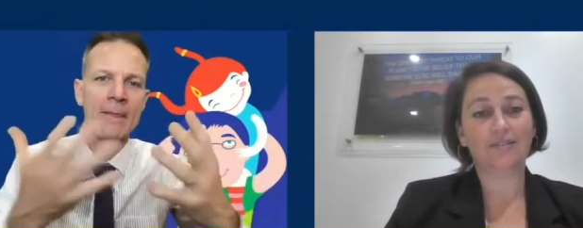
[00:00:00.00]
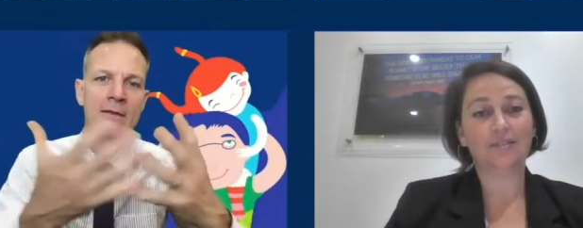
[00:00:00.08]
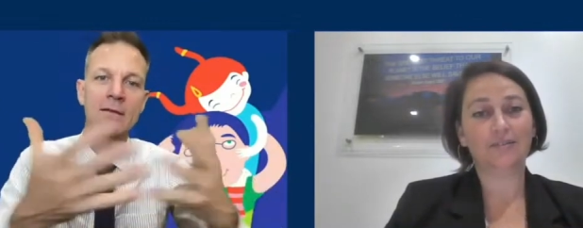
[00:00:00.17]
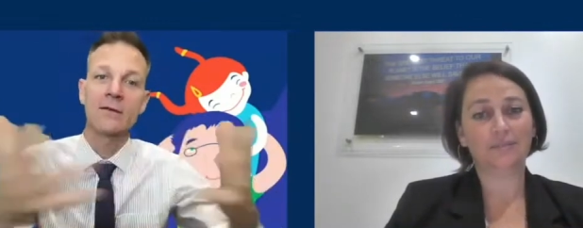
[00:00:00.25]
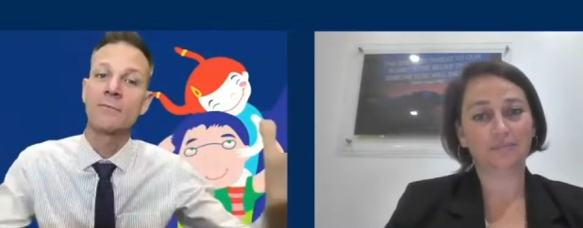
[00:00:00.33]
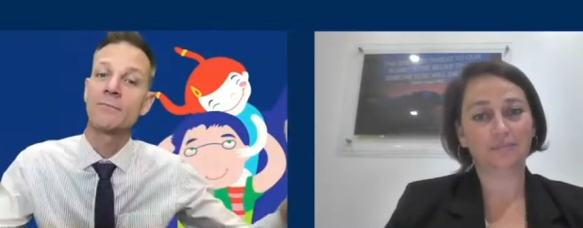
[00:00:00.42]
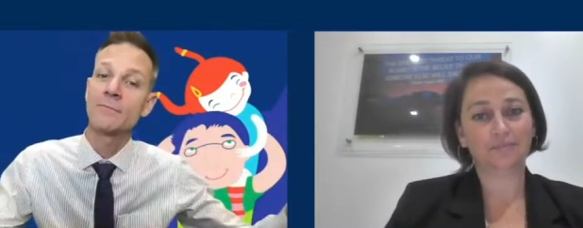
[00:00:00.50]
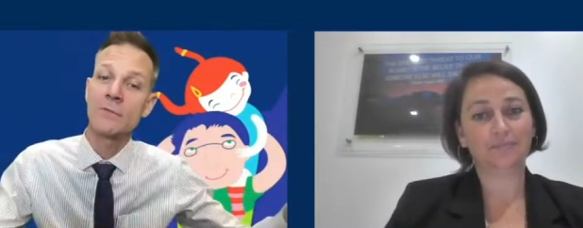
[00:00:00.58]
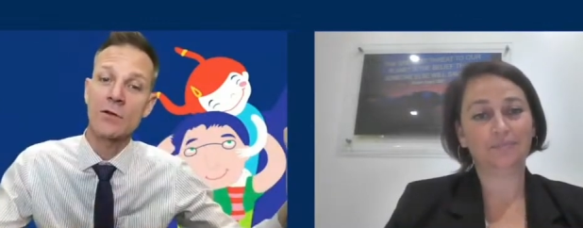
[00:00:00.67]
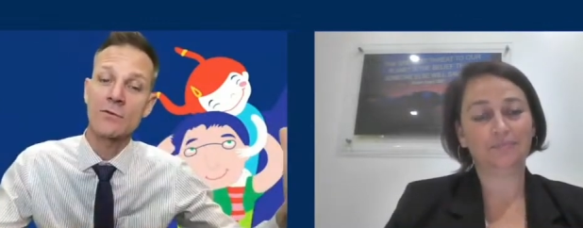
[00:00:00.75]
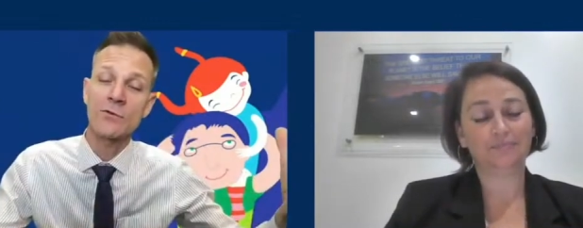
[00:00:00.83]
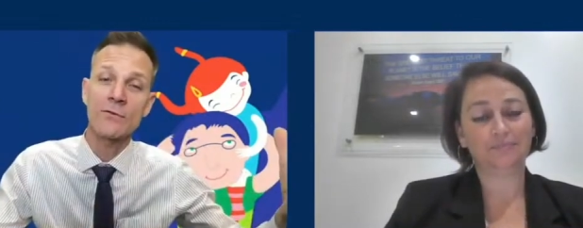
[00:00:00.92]
Speaker 1: to you
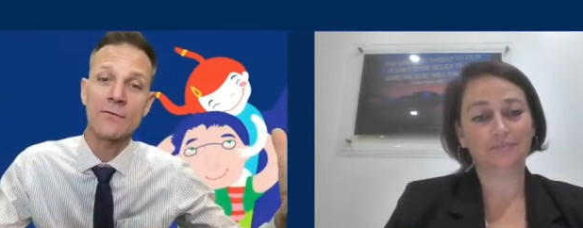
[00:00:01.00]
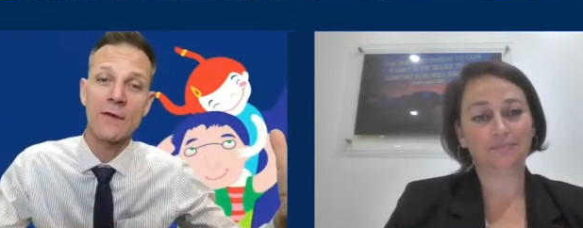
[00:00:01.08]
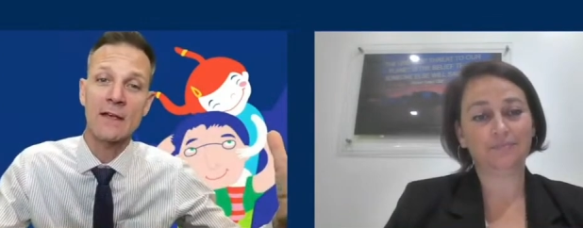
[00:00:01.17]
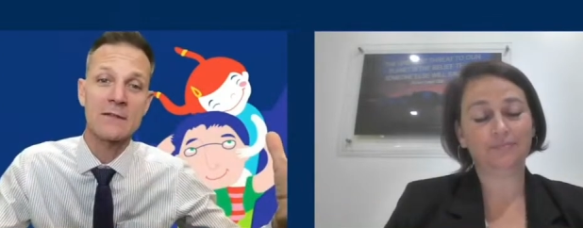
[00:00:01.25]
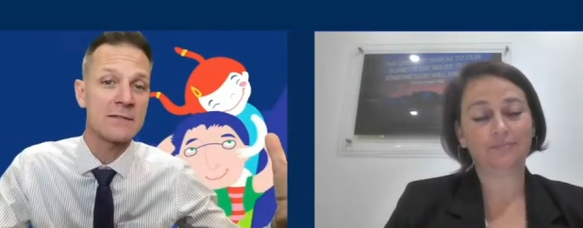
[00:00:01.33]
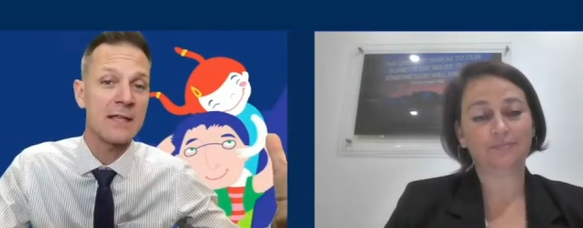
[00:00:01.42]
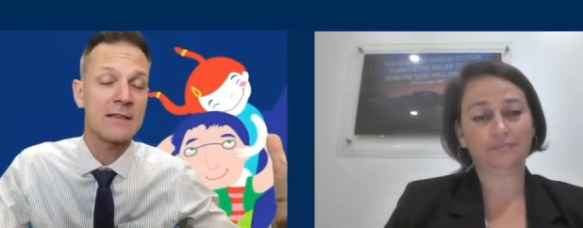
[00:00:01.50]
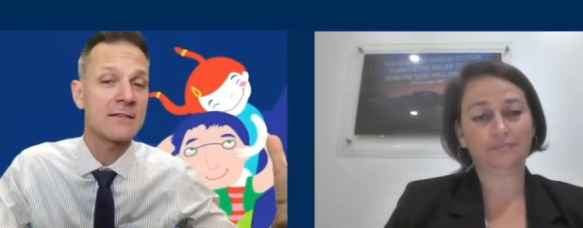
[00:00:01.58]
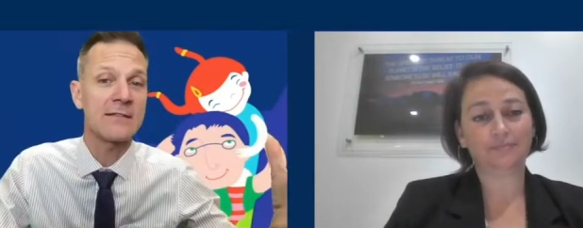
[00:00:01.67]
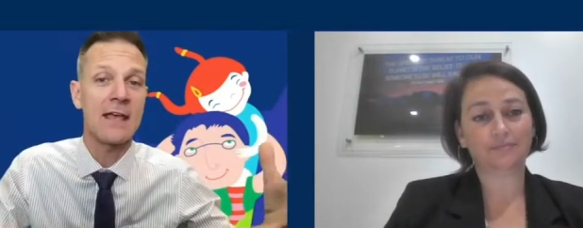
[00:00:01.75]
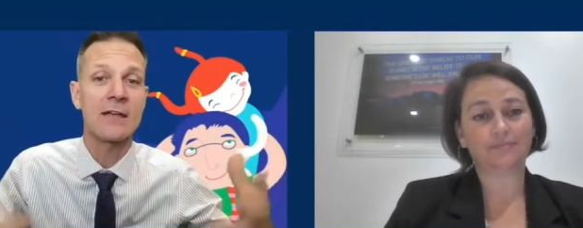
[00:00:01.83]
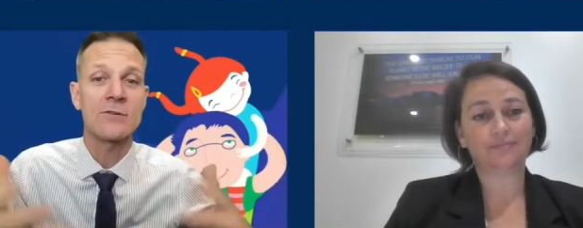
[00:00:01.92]
know sort of set the
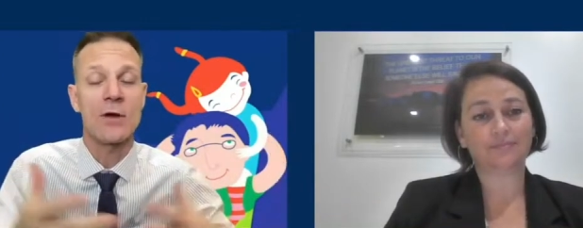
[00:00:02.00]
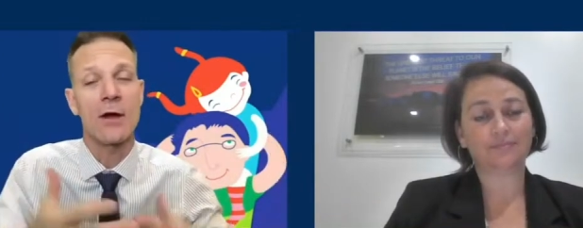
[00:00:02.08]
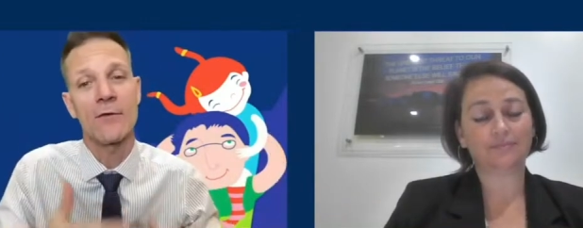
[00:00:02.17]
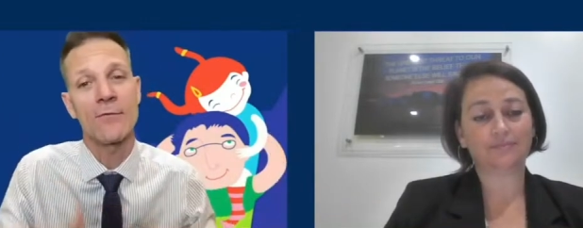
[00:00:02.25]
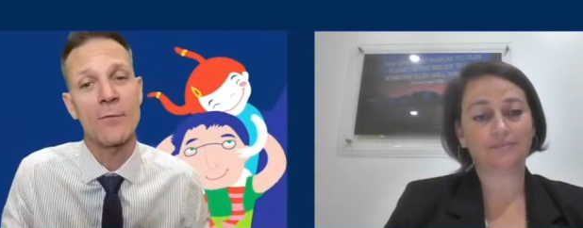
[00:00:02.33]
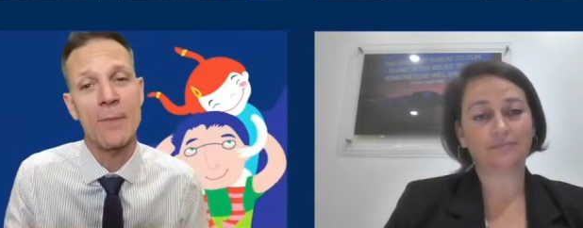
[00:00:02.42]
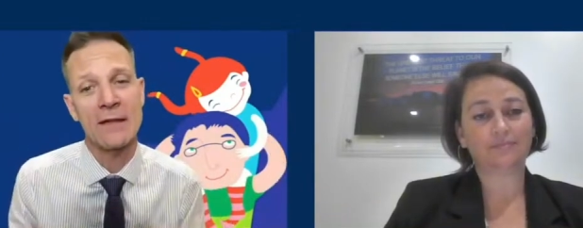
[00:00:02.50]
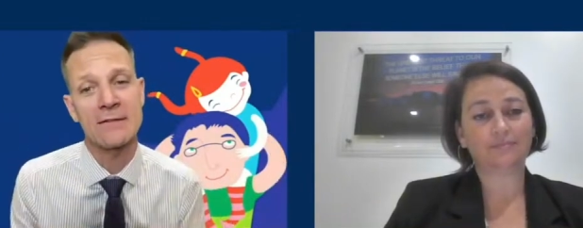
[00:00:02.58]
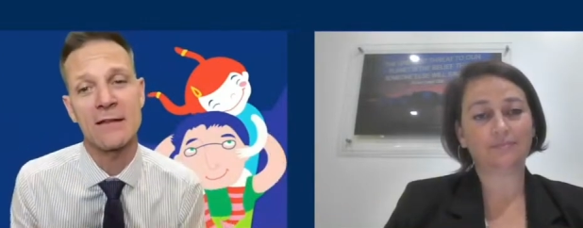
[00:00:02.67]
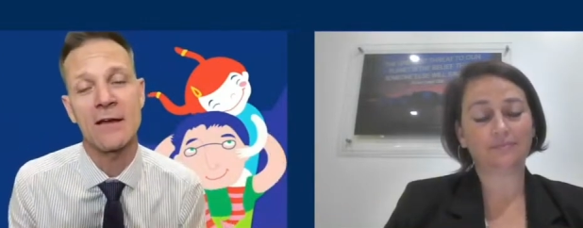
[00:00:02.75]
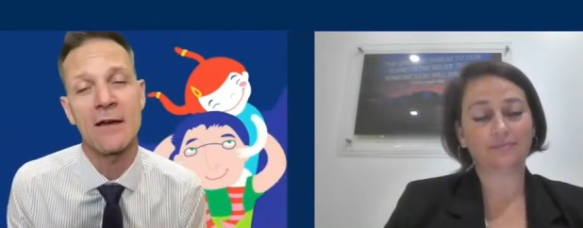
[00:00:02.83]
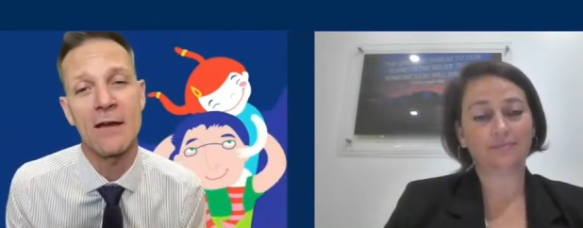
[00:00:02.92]
stage uh, for
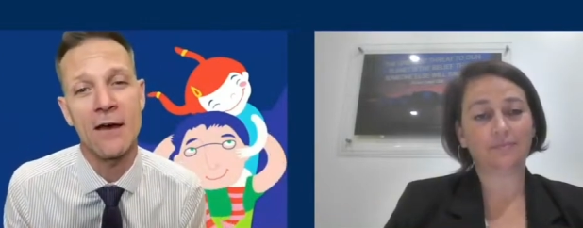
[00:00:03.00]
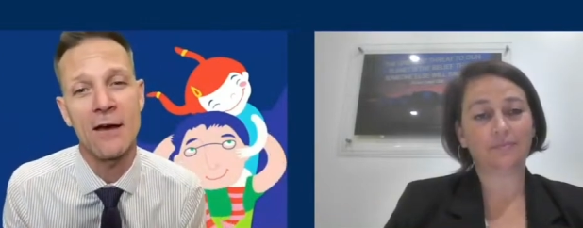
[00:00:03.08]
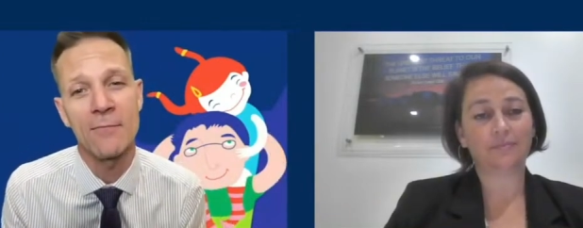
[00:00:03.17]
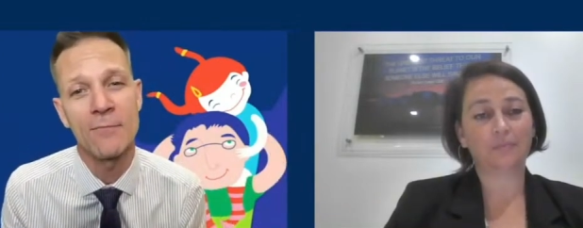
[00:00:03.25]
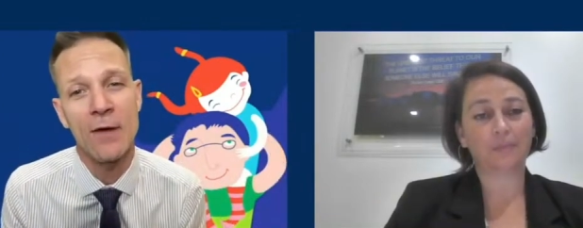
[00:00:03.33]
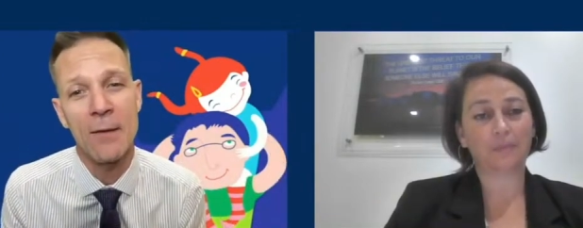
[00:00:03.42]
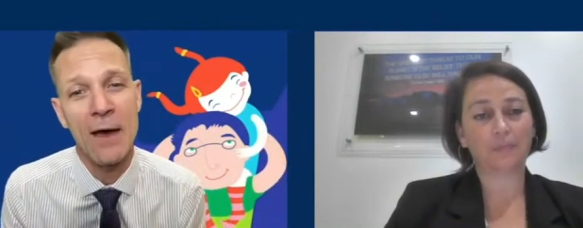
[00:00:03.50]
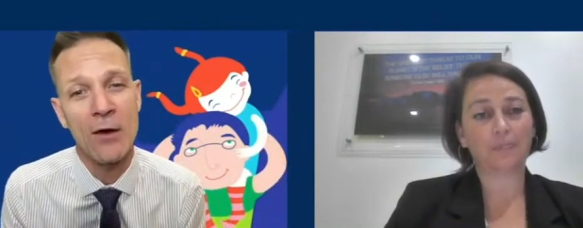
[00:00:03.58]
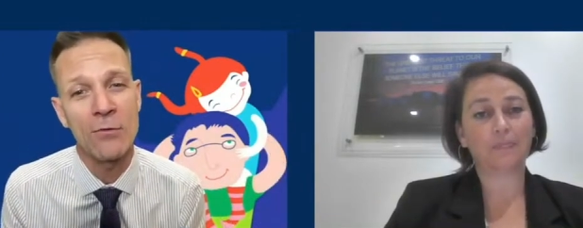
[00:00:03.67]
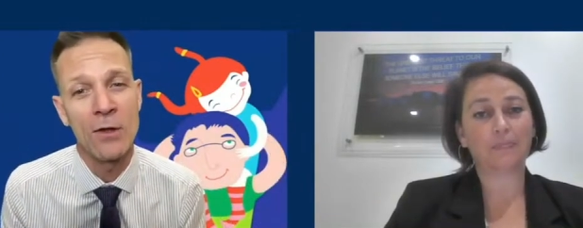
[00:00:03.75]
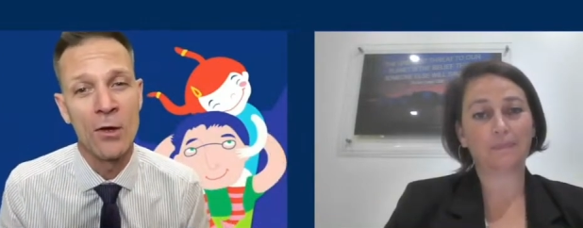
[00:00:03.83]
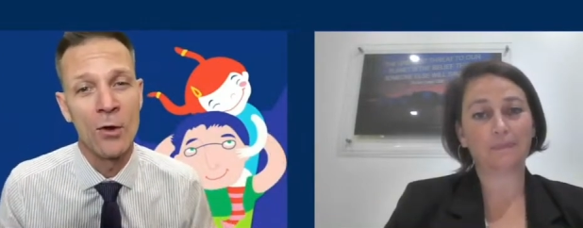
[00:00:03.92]
patana um,
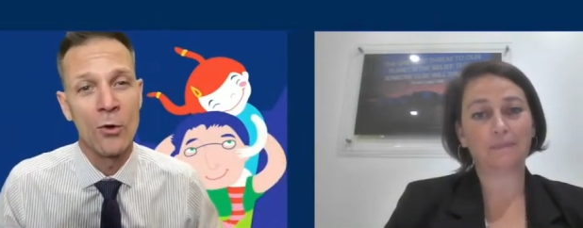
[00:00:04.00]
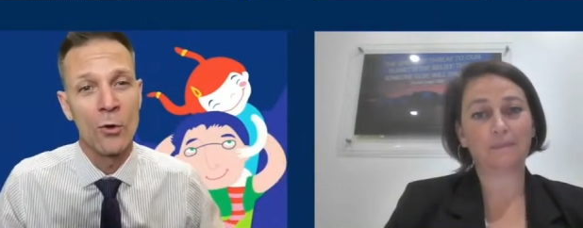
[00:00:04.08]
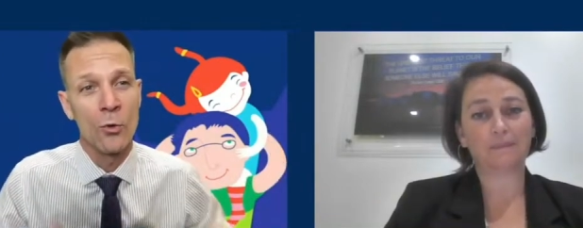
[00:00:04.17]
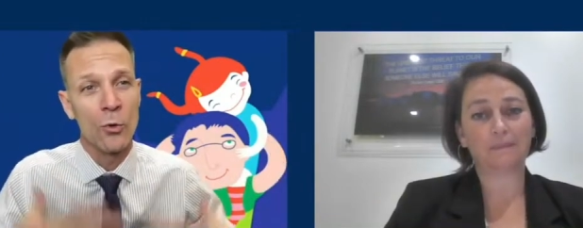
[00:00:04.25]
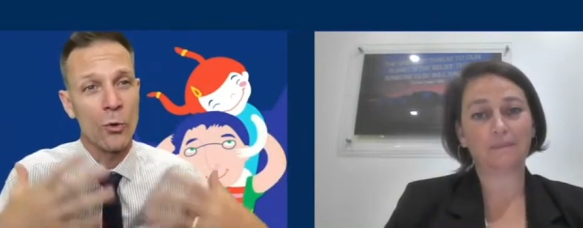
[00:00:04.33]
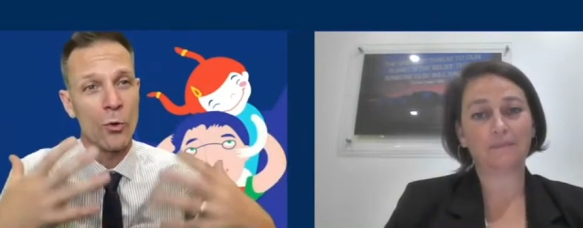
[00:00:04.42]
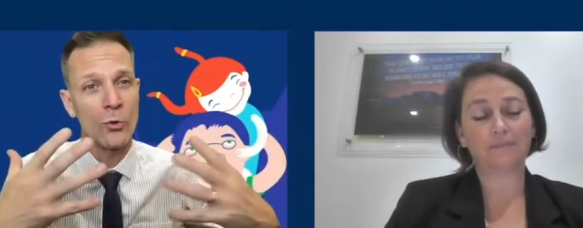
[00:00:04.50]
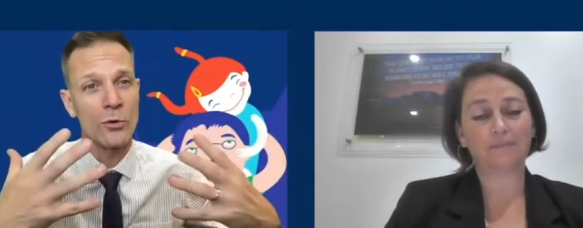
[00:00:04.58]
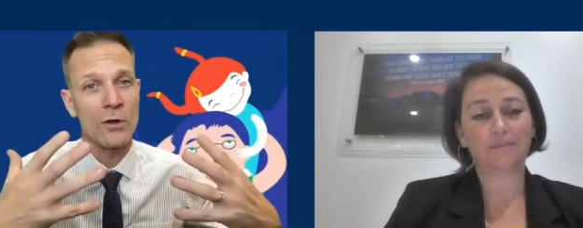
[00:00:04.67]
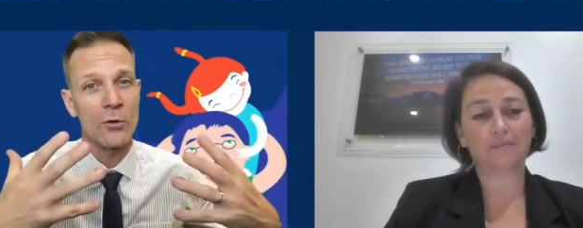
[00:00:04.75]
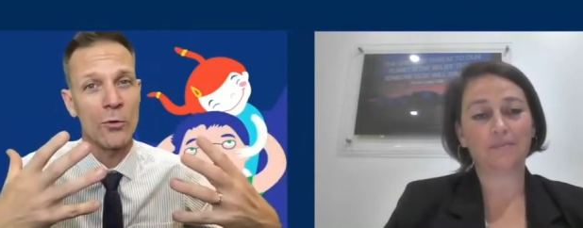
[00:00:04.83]
about you know